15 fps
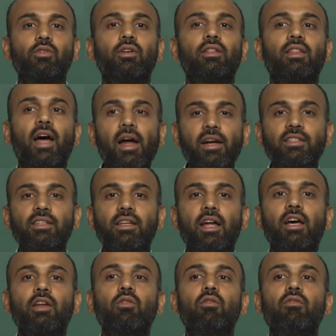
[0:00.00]
So, in that
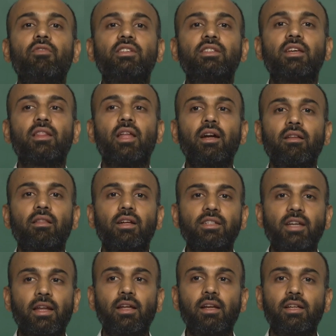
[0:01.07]
scenario we say that the
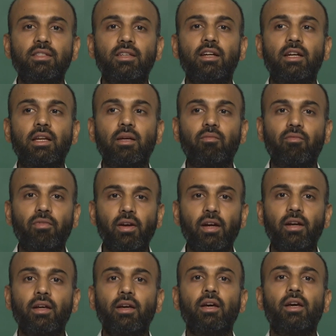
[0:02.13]
channel is in deep
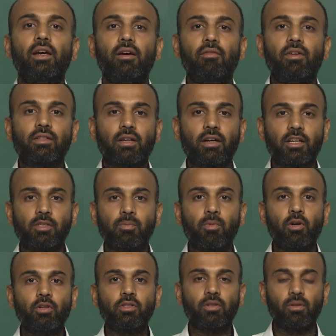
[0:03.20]
fade which
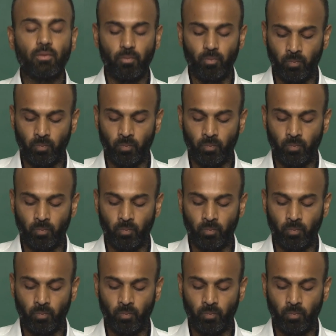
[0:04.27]
corresponds